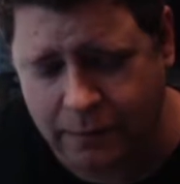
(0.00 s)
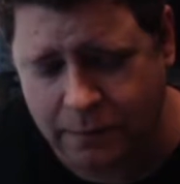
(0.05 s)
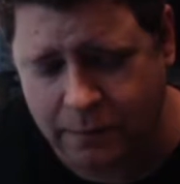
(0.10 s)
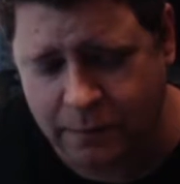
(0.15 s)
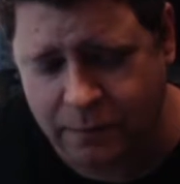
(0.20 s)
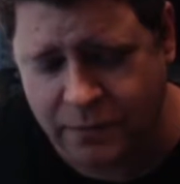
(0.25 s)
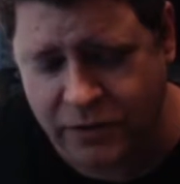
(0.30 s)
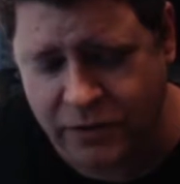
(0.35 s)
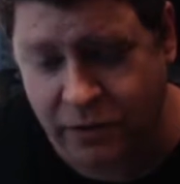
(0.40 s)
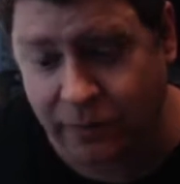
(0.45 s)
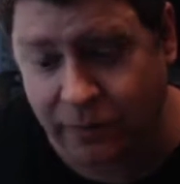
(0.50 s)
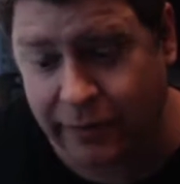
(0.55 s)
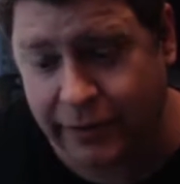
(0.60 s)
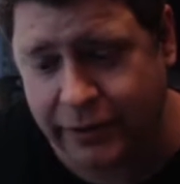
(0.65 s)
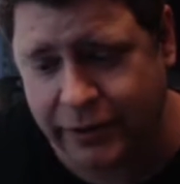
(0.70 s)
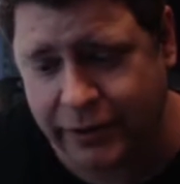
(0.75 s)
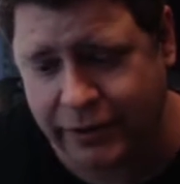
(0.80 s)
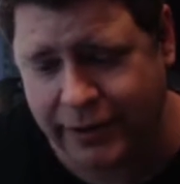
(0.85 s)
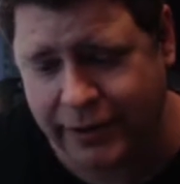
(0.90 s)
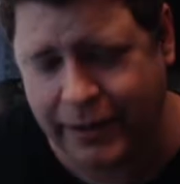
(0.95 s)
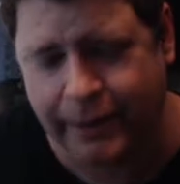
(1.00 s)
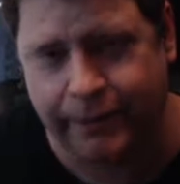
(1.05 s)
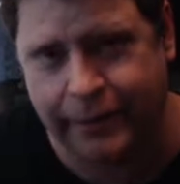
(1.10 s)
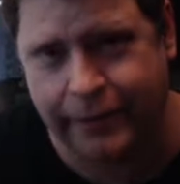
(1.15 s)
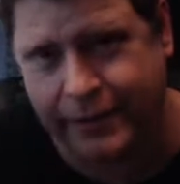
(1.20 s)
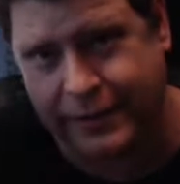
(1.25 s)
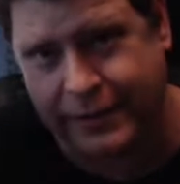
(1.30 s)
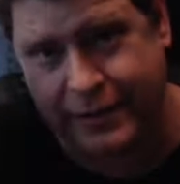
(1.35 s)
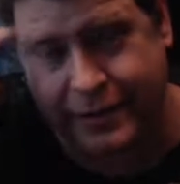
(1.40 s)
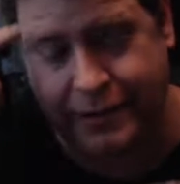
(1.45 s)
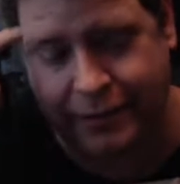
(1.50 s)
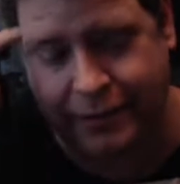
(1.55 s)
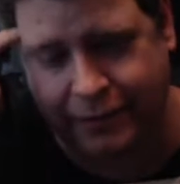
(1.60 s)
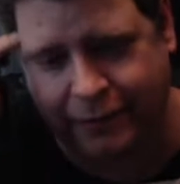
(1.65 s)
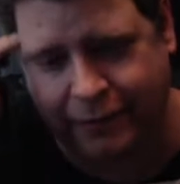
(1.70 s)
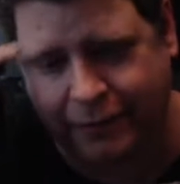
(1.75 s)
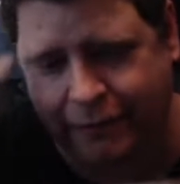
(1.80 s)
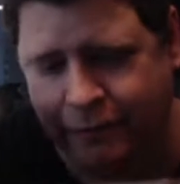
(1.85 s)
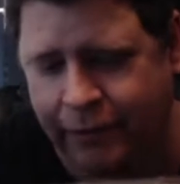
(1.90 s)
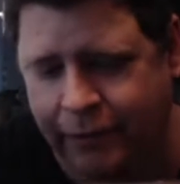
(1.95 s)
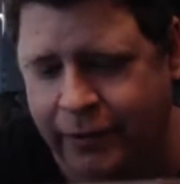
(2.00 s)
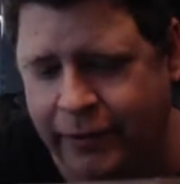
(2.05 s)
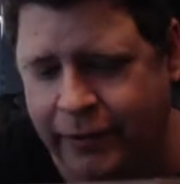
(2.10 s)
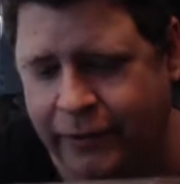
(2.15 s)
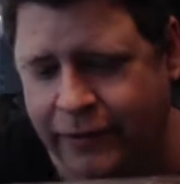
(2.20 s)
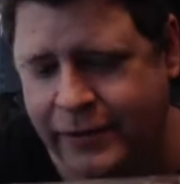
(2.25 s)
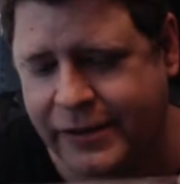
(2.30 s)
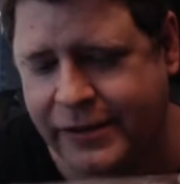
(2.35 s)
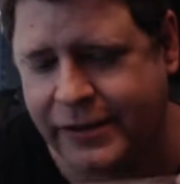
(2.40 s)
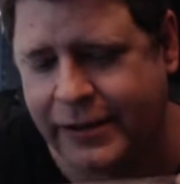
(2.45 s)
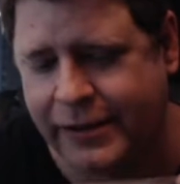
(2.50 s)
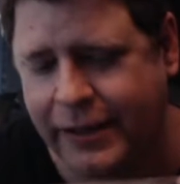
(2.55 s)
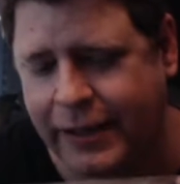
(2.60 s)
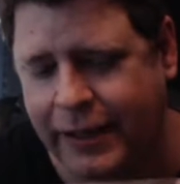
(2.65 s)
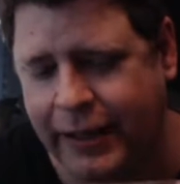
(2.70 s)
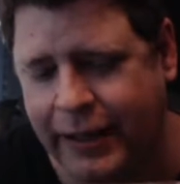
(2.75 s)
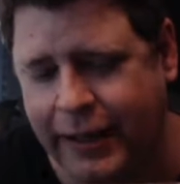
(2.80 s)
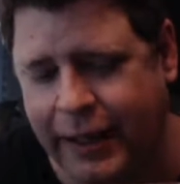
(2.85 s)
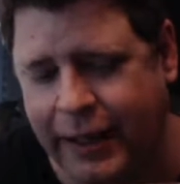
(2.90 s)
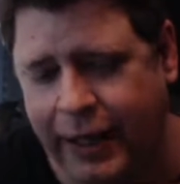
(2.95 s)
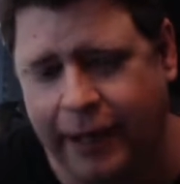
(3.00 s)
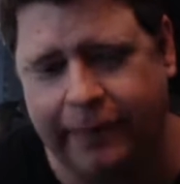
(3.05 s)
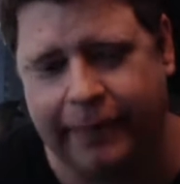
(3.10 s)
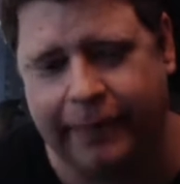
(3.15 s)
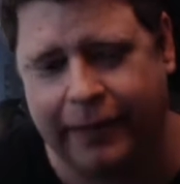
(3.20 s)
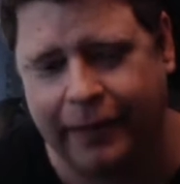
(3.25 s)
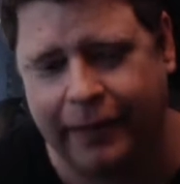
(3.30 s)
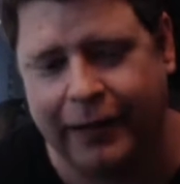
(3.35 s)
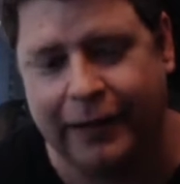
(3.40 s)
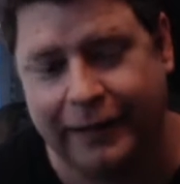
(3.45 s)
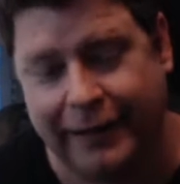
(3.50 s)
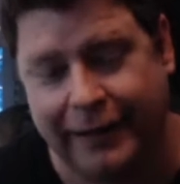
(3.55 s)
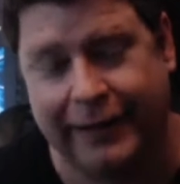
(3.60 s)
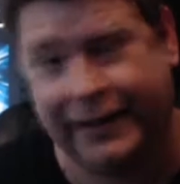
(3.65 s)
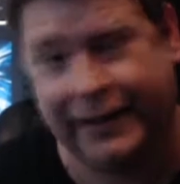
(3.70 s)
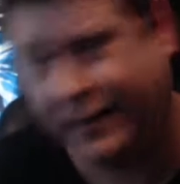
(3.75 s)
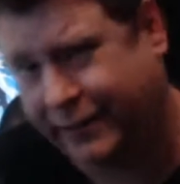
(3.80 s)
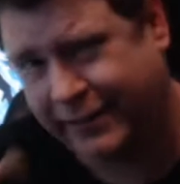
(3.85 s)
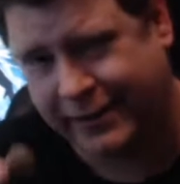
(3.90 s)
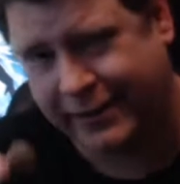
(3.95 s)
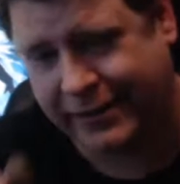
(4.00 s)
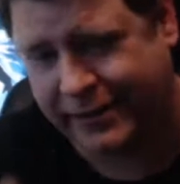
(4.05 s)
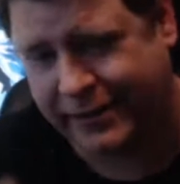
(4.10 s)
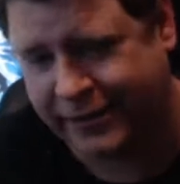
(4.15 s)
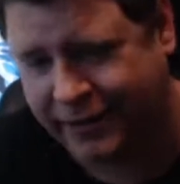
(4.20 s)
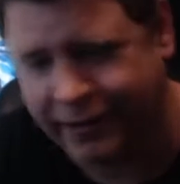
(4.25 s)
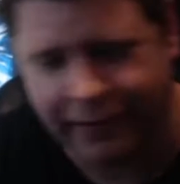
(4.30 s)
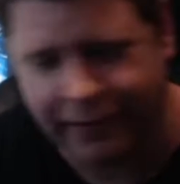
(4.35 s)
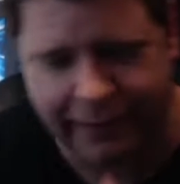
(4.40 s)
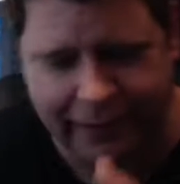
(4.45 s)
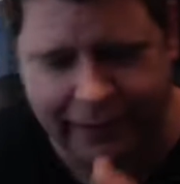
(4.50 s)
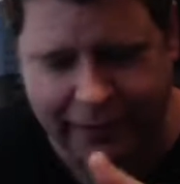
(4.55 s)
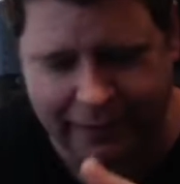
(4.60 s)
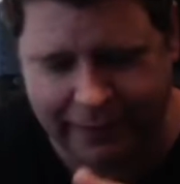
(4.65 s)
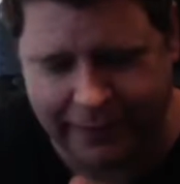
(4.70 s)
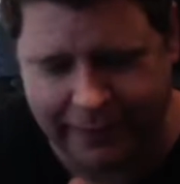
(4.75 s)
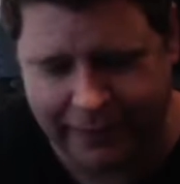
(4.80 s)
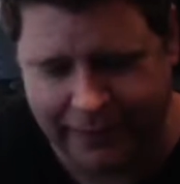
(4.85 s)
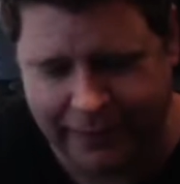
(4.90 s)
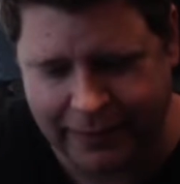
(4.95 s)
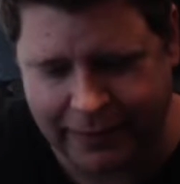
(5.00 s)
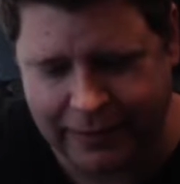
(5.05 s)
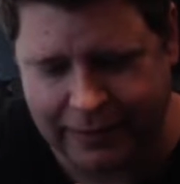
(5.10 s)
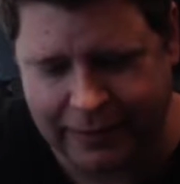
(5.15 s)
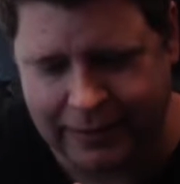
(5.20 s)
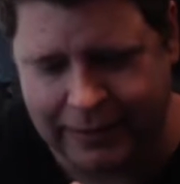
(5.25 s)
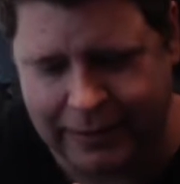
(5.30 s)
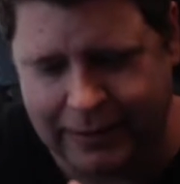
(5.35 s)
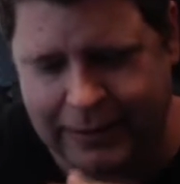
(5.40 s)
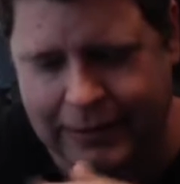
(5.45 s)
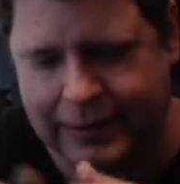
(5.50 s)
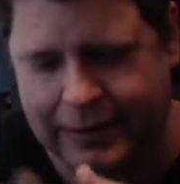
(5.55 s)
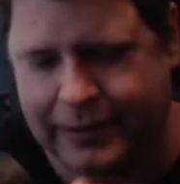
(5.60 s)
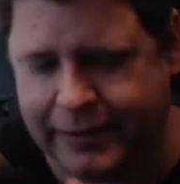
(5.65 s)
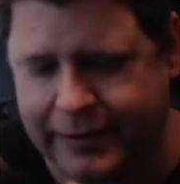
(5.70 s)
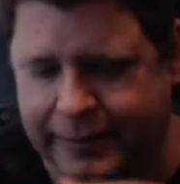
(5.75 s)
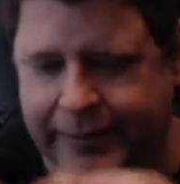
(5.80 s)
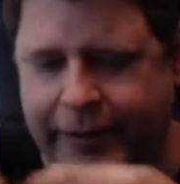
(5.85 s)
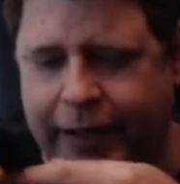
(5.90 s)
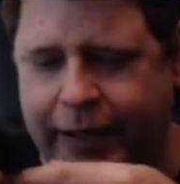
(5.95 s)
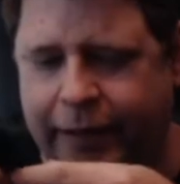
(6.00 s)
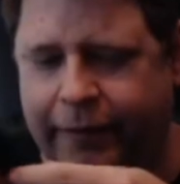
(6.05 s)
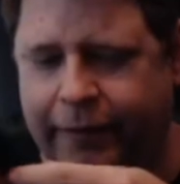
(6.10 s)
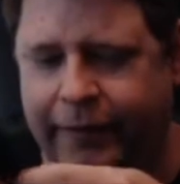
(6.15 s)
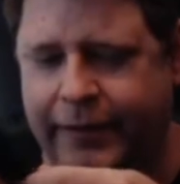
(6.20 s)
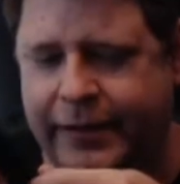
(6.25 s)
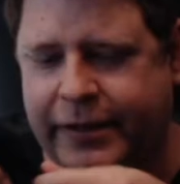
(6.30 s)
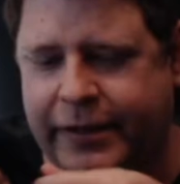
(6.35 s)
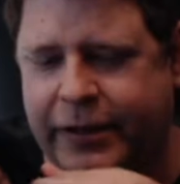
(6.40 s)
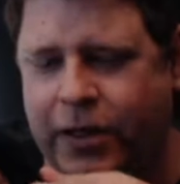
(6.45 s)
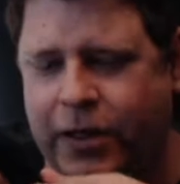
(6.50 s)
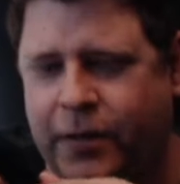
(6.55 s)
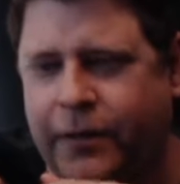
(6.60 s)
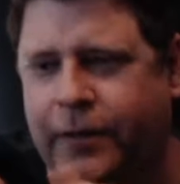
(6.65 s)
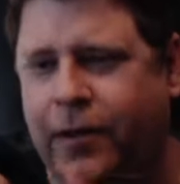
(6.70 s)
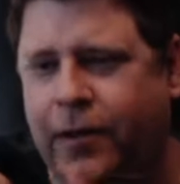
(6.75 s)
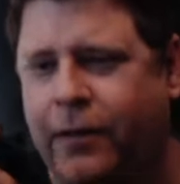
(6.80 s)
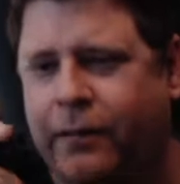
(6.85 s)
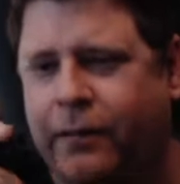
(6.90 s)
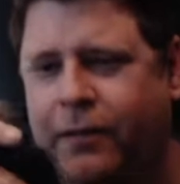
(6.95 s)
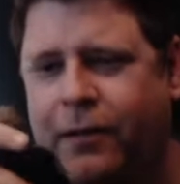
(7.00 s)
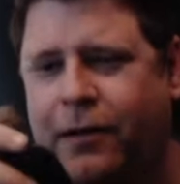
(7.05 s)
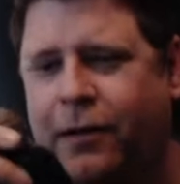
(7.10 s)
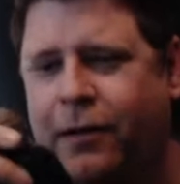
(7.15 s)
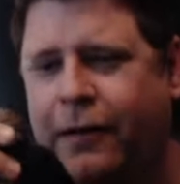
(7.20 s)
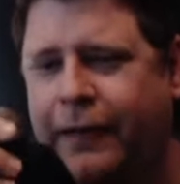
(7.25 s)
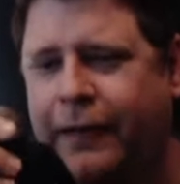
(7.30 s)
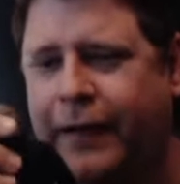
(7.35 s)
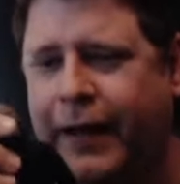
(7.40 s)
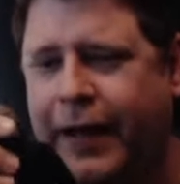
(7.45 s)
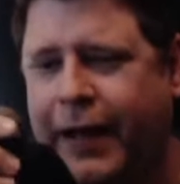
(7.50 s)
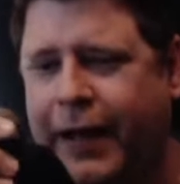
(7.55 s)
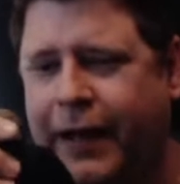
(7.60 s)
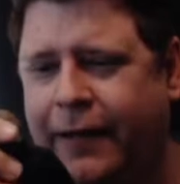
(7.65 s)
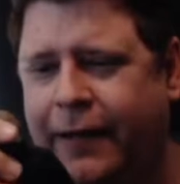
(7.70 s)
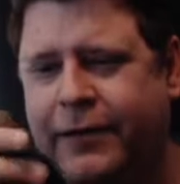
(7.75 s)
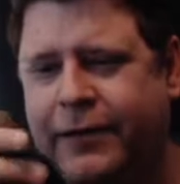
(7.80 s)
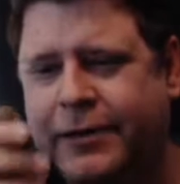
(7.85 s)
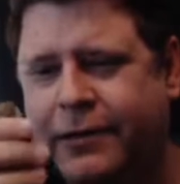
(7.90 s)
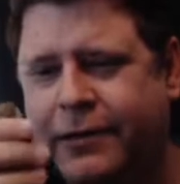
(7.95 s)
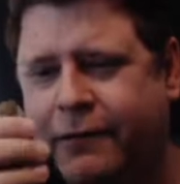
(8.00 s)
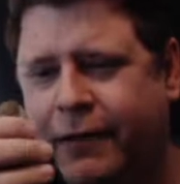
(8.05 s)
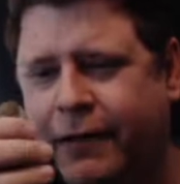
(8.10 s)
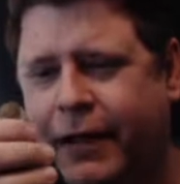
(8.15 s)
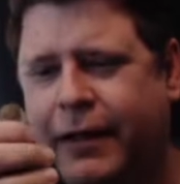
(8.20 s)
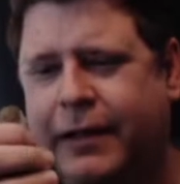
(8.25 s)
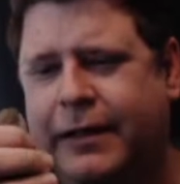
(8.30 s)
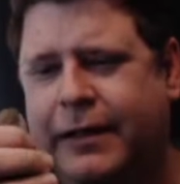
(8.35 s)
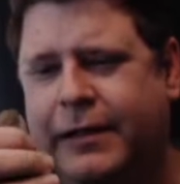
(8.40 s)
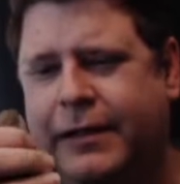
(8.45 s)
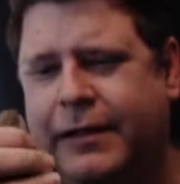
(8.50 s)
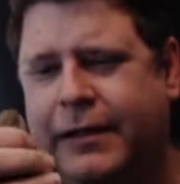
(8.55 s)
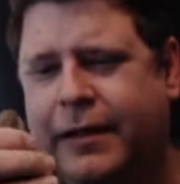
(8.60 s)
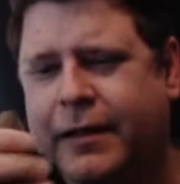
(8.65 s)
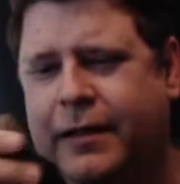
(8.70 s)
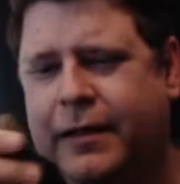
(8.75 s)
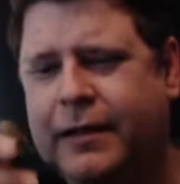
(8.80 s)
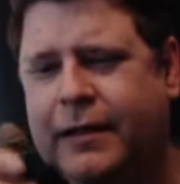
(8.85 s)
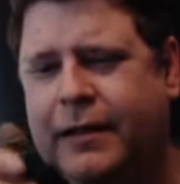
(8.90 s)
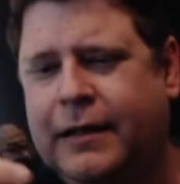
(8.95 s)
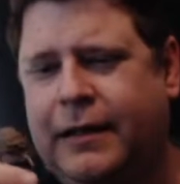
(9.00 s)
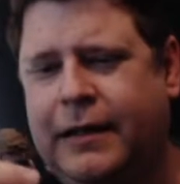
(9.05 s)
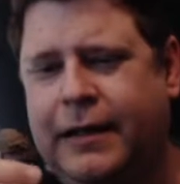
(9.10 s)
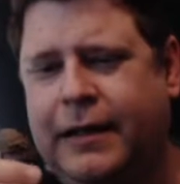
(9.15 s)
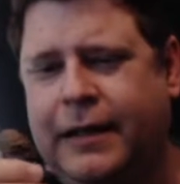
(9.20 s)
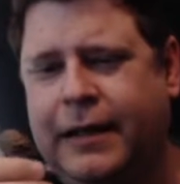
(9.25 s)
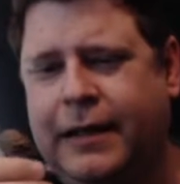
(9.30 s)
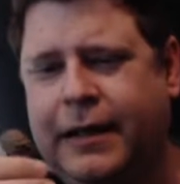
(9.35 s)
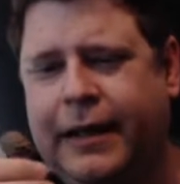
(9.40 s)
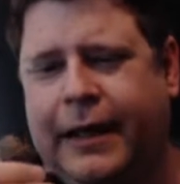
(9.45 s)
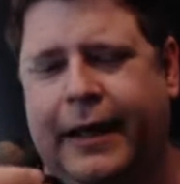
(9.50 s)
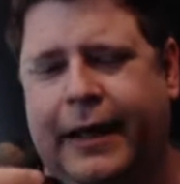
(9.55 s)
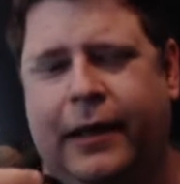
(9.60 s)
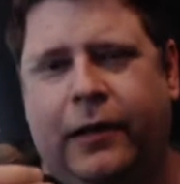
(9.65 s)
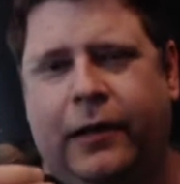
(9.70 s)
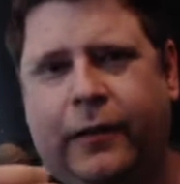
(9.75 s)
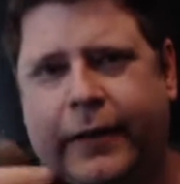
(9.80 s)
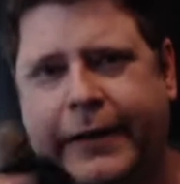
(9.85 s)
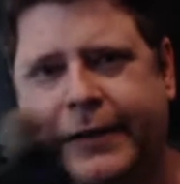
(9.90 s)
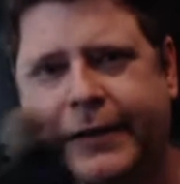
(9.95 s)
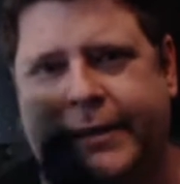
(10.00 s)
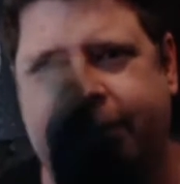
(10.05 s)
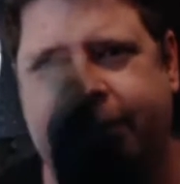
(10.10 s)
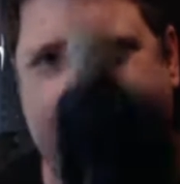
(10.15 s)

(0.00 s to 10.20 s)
syringe that he puts in the one nurse's eye, and a hammer that he kills the security guard with. So the sculpt overall, the head looks great. It's the Halloween 2